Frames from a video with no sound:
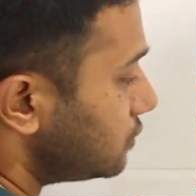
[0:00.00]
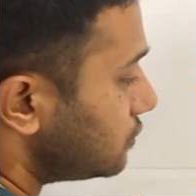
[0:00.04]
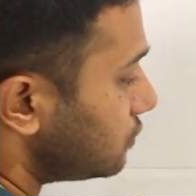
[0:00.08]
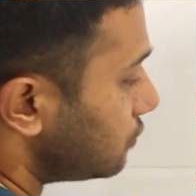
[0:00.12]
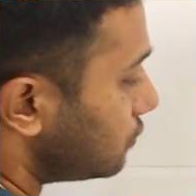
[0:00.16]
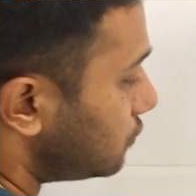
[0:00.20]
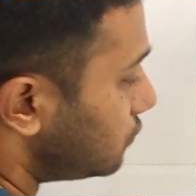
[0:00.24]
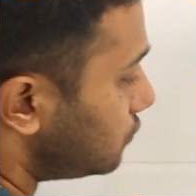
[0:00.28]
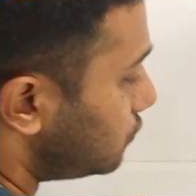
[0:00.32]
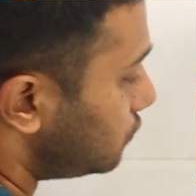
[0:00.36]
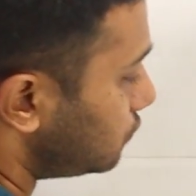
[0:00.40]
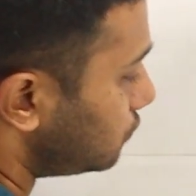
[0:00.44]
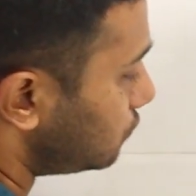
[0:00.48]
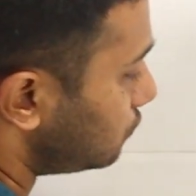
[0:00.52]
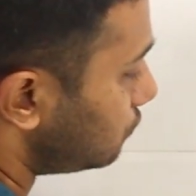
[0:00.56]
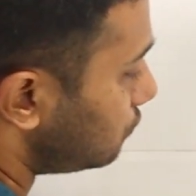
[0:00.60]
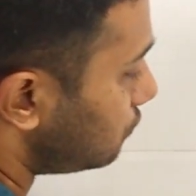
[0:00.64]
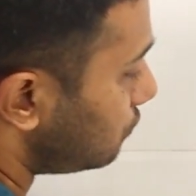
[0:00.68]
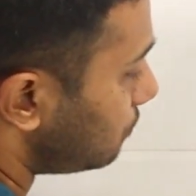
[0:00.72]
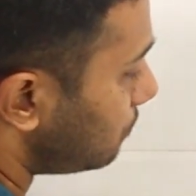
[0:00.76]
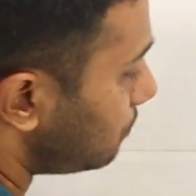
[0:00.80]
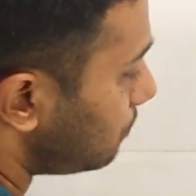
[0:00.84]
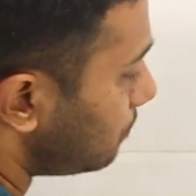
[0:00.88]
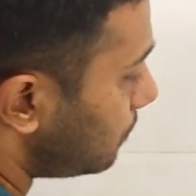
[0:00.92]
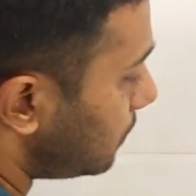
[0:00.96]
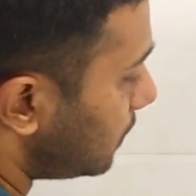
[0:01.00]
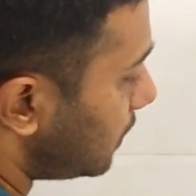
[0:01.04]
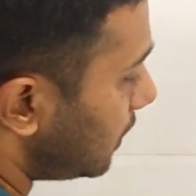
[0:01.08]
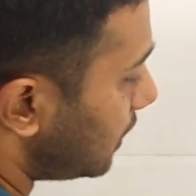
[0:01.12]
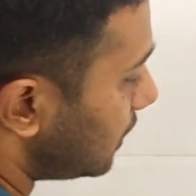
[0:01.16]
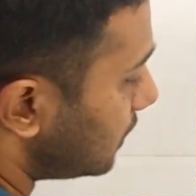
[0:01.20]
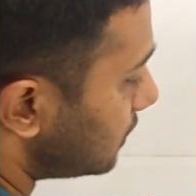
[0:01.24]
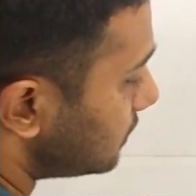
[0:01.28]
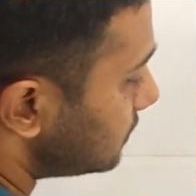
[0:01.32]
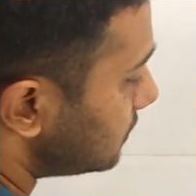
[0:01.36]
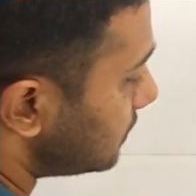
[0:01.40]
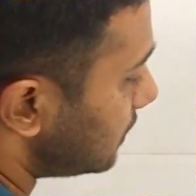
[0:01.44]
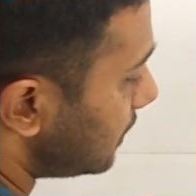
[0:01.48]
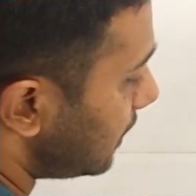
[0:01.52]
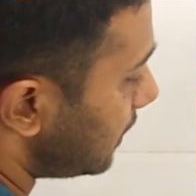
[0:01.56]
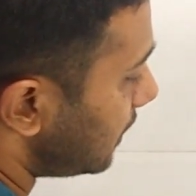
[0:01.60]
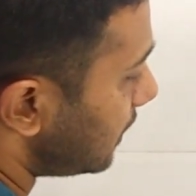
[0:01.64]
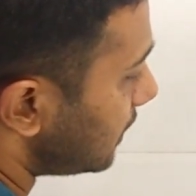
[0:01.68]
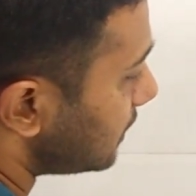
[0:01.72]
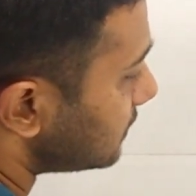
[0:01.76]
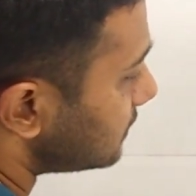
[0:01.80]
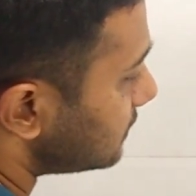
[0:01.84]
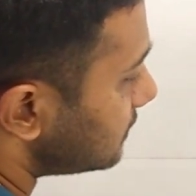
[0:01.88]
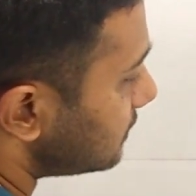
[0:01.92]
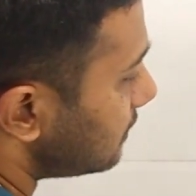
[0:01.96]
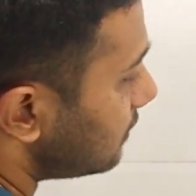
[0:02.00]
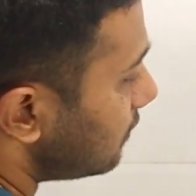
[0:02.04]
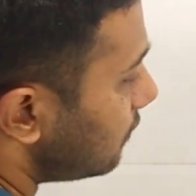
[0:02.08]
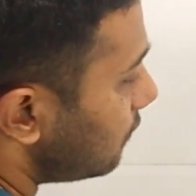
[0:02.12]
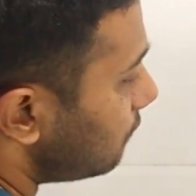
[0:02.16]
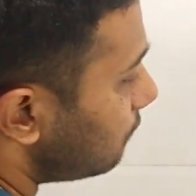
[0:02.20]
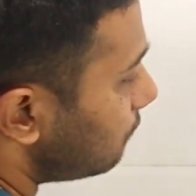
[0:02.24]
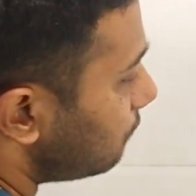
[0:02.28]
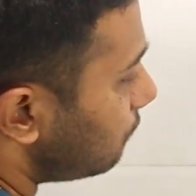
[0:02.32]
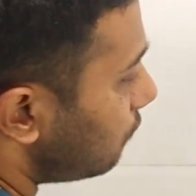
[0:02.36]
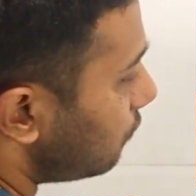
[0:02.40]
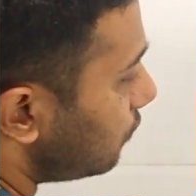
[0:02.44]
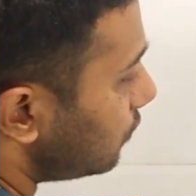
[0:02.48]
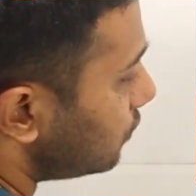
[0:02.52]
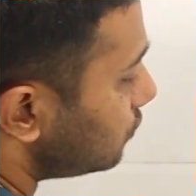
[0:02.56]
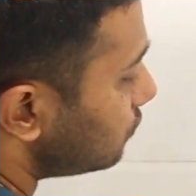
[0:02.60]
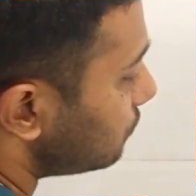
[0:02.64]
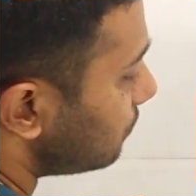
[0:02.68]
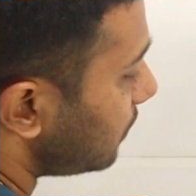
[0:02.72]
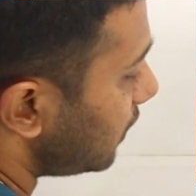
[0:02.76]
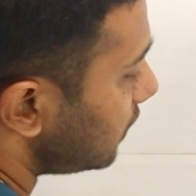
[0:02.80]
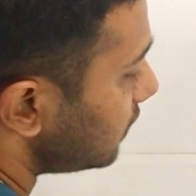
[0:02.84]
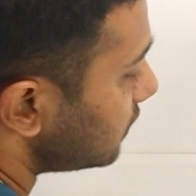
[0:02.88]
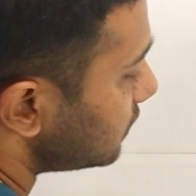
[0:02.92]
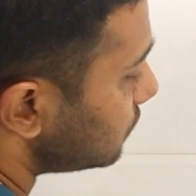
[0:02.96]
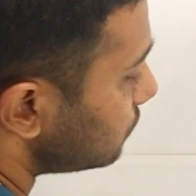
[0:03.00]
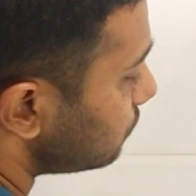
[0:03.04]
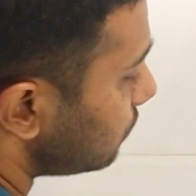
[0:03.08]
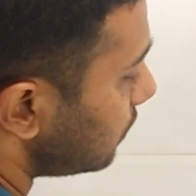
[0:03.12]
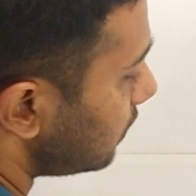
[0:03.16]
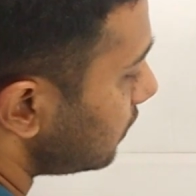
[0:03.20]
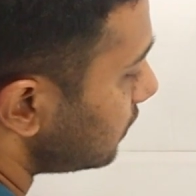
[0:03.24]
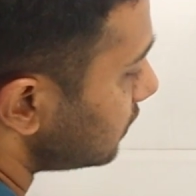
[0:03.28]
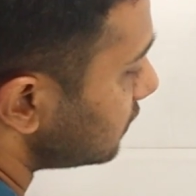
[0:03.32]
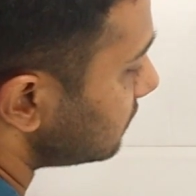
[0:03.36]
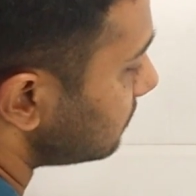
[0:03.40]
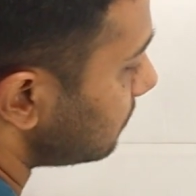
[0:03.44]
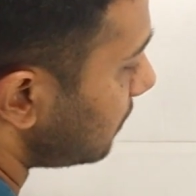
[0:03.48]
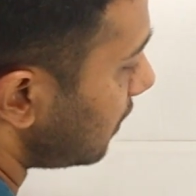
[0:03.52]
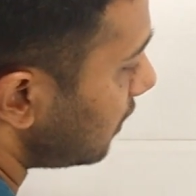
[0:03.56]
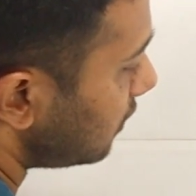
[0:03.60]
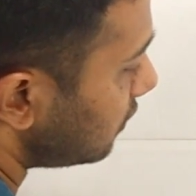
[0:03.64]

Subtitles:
So 2 plus X, 4 into -1 is